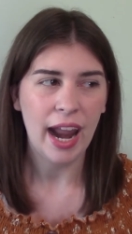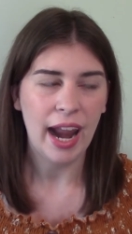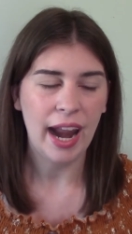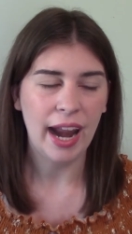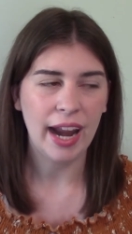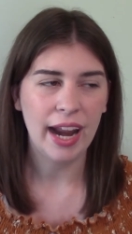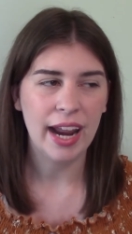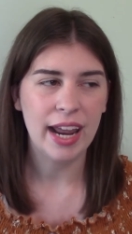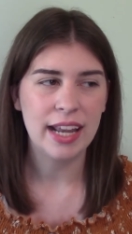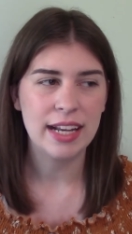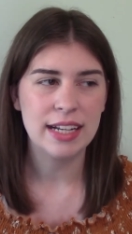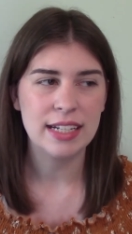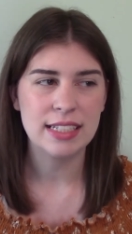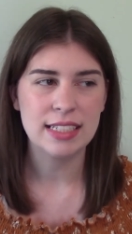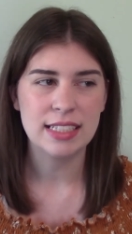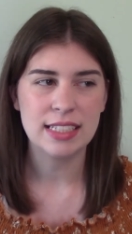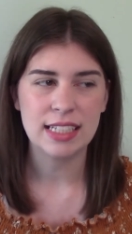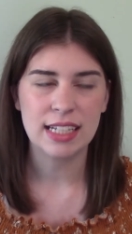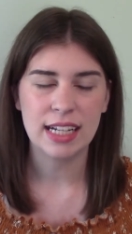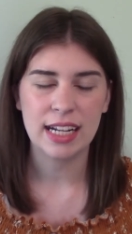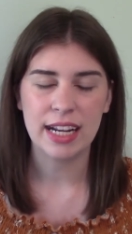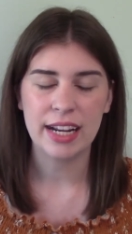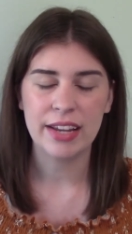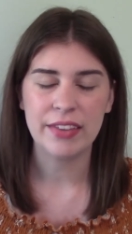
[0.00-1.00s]
and
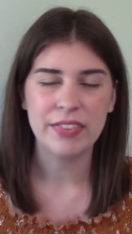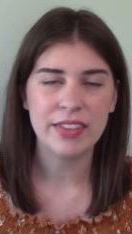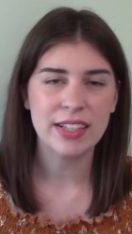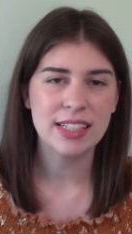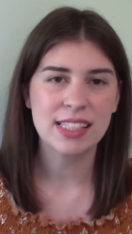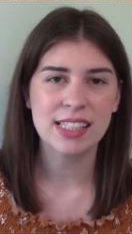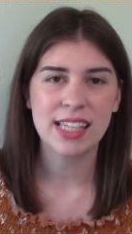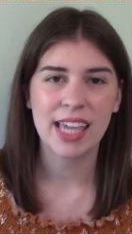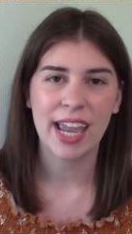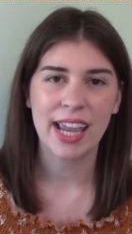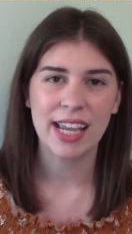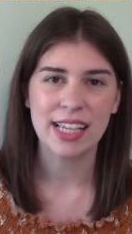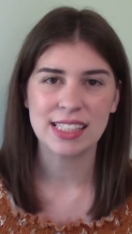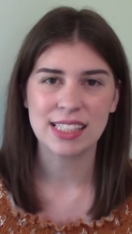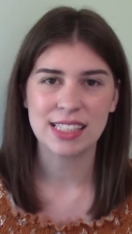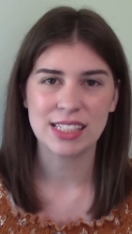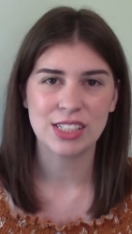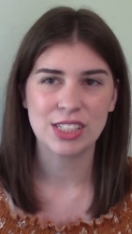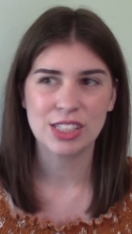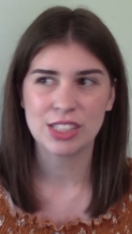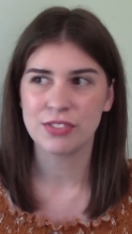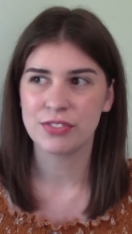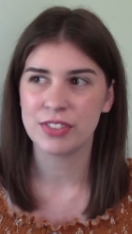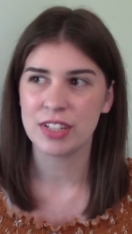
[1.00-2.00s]
in this case
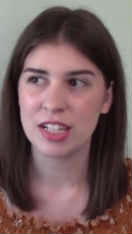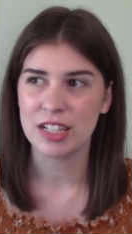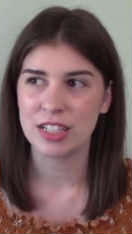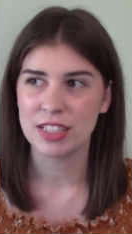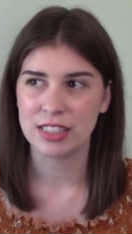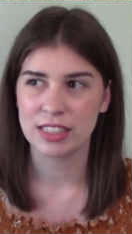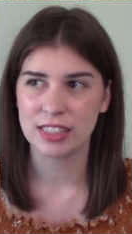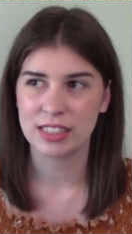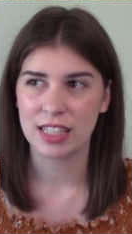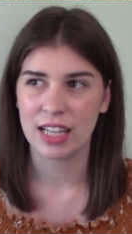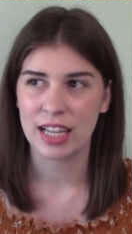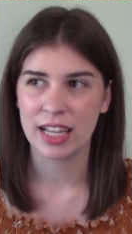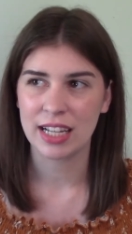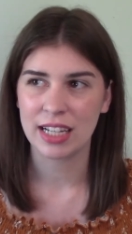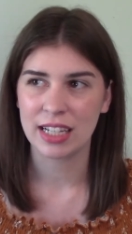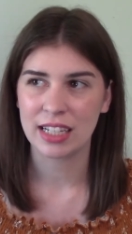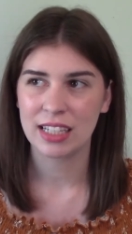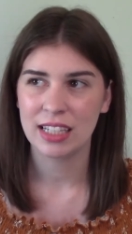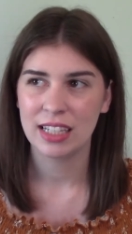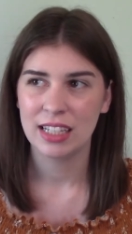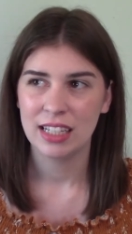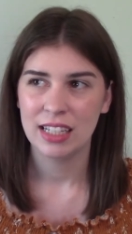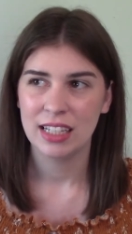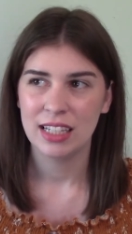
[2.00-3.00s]
it just feels
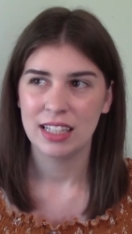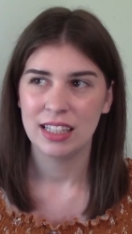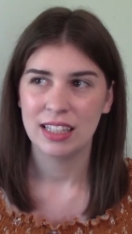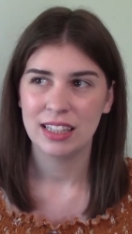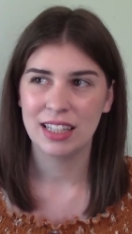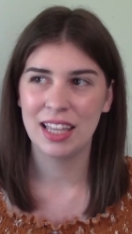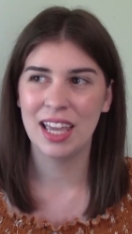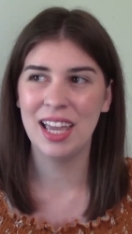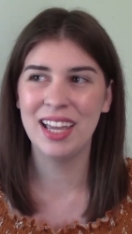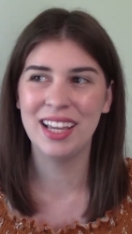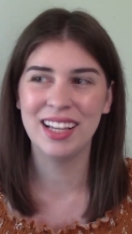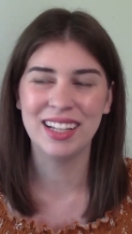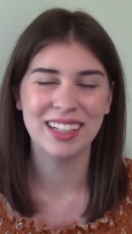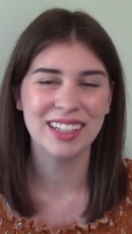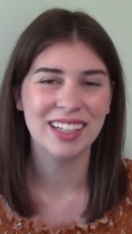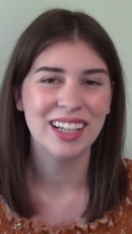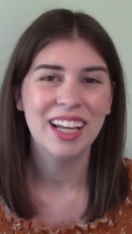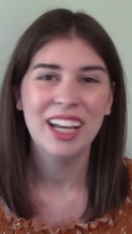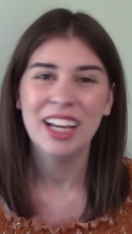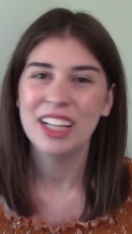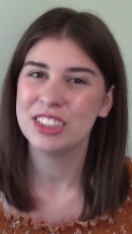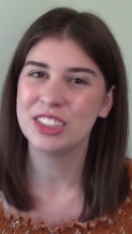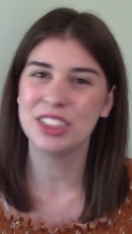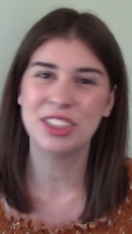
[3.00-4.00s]
like
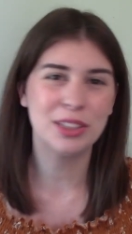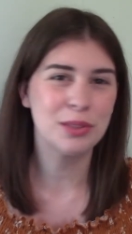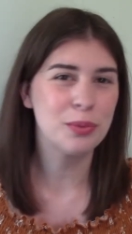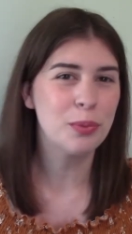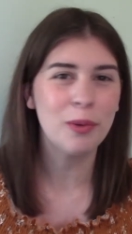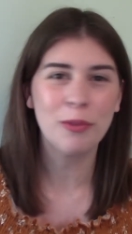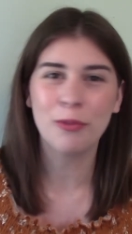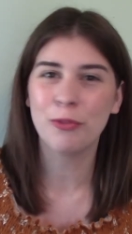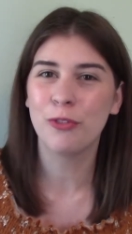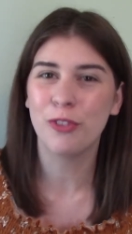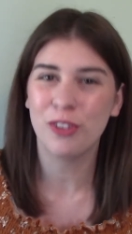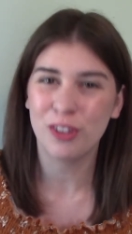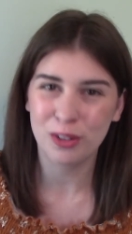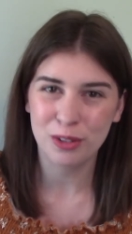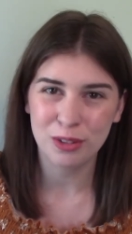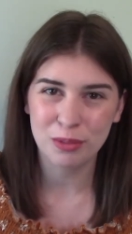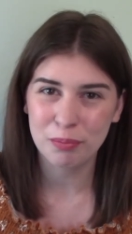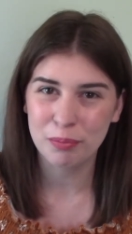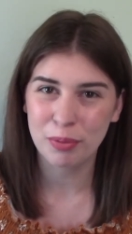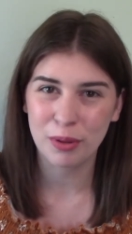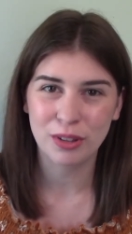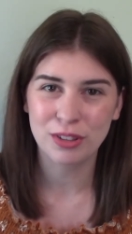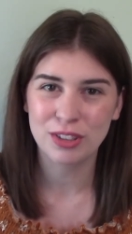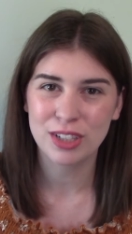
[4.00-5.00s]
she just went
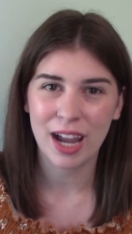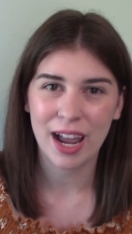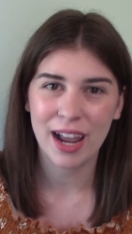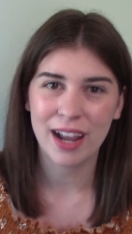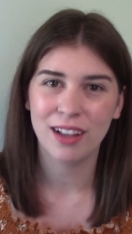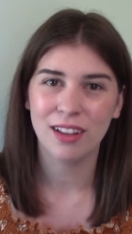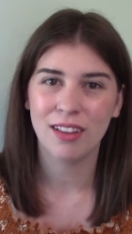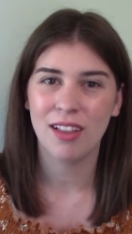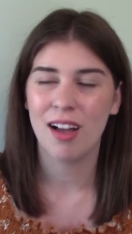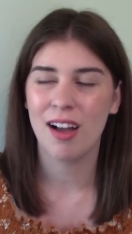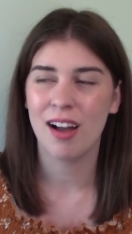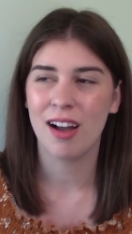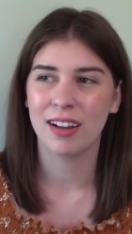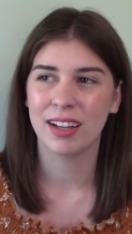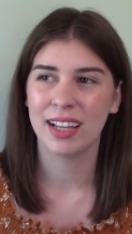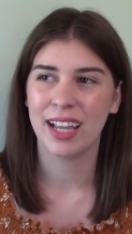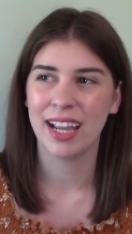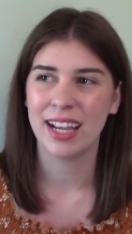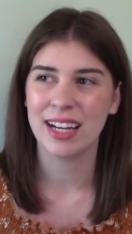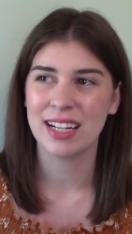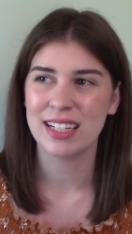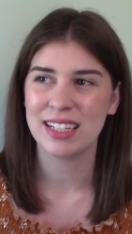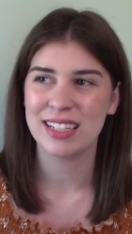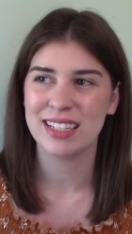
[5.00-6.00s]
full book dialogue
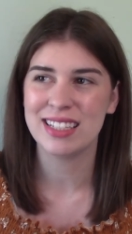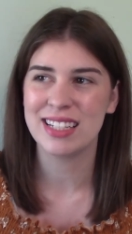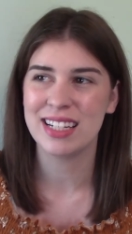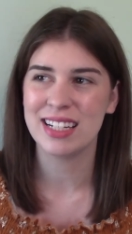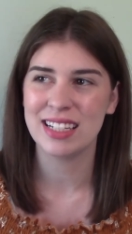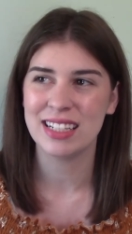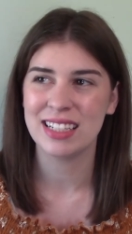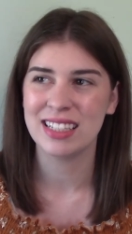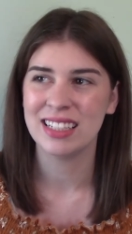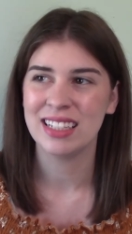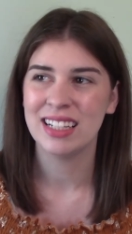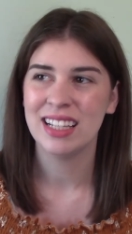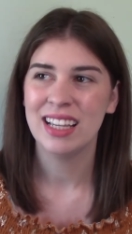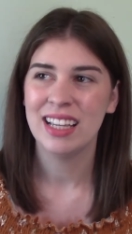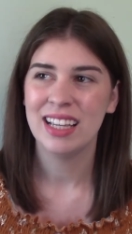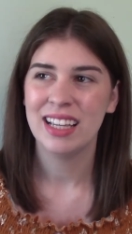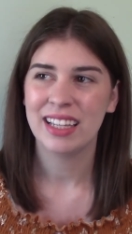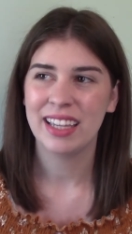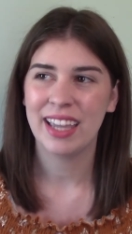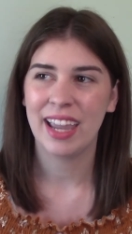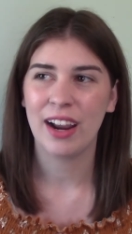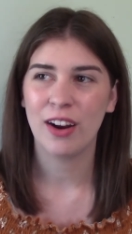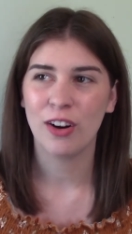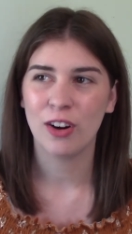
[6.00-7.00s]
and didn't
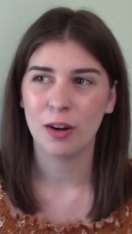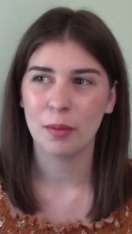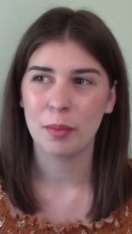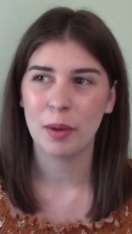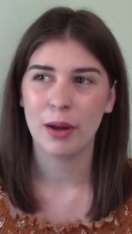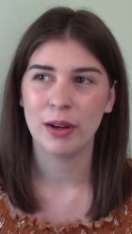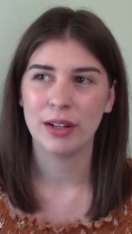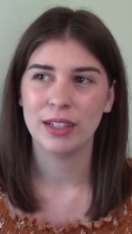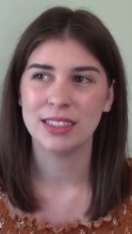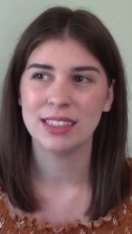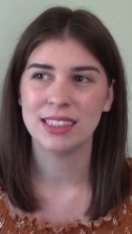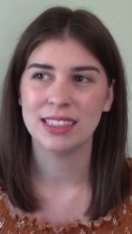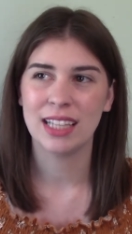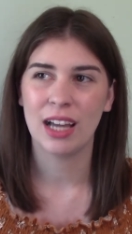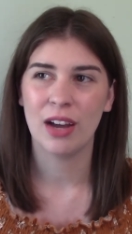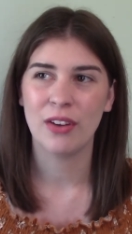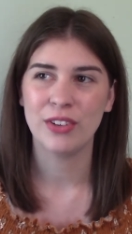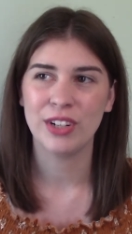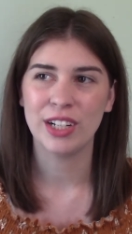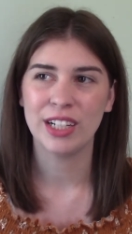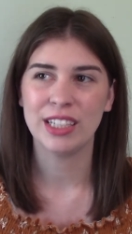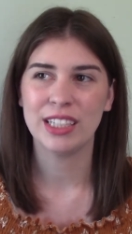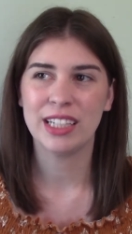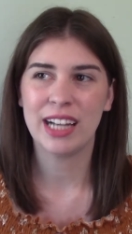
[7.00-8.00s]
care about it
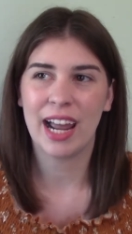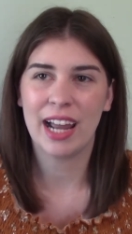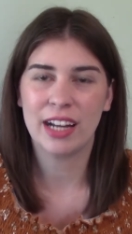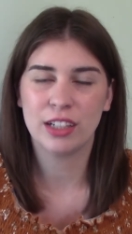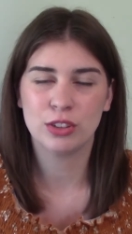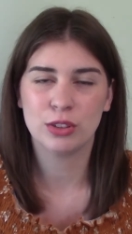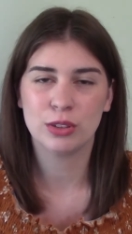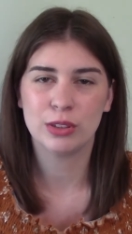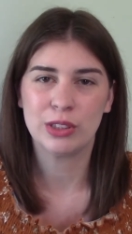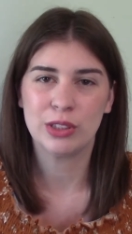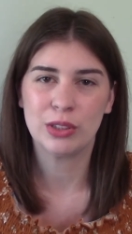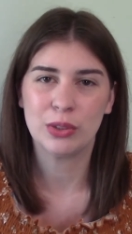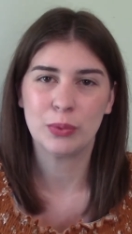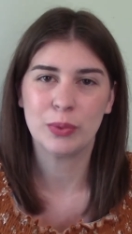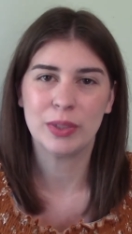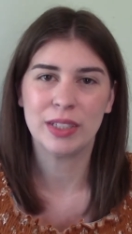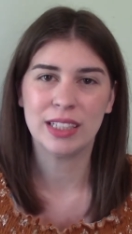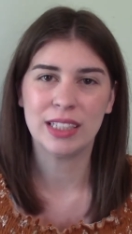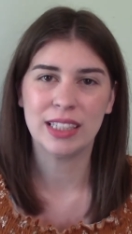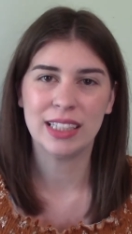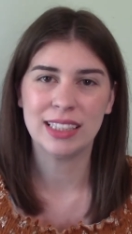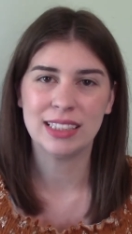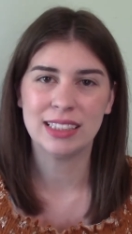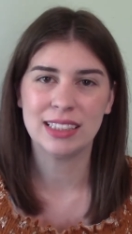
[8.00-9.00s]
sounding natural or
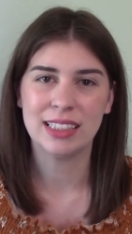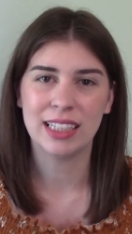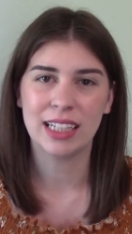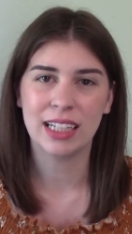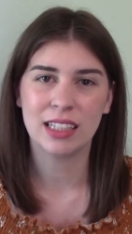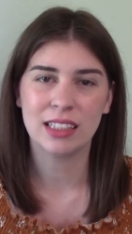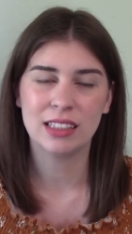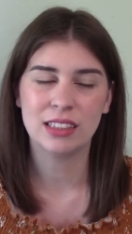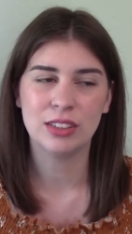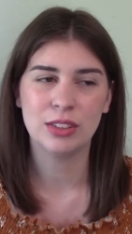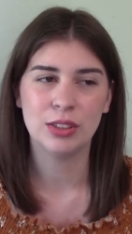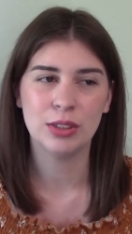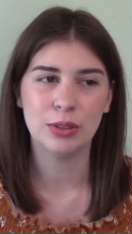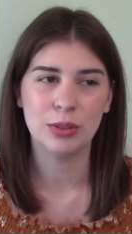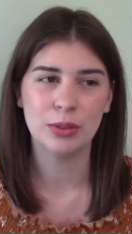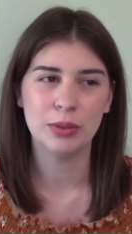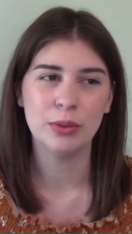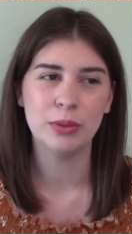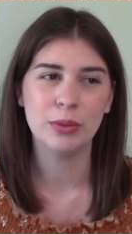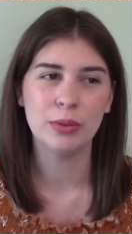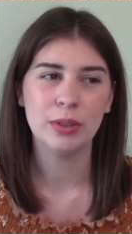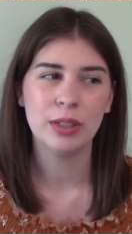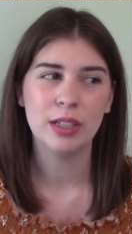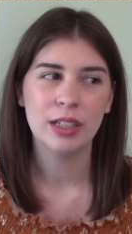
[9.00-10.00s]
realistic
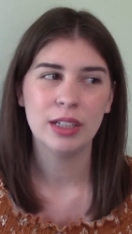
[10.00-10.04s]
to